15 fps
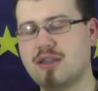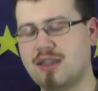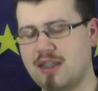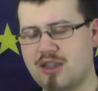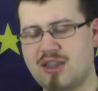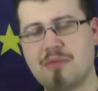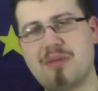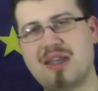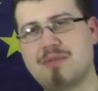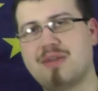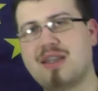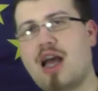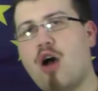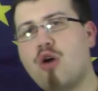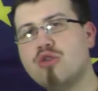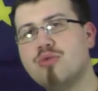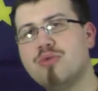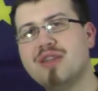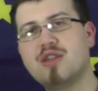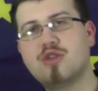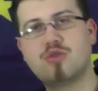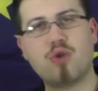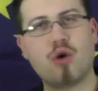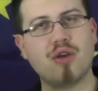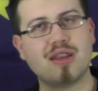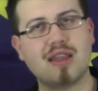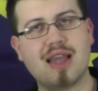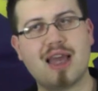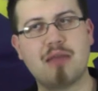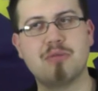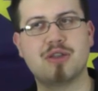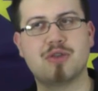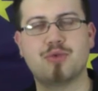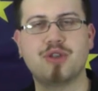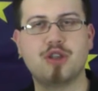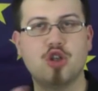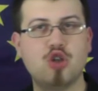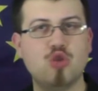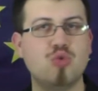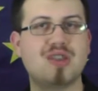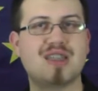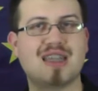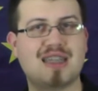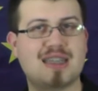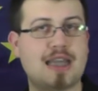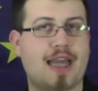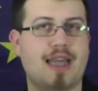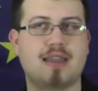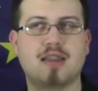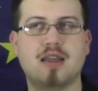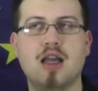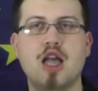not the math, but how do we draw the line between loose and tight?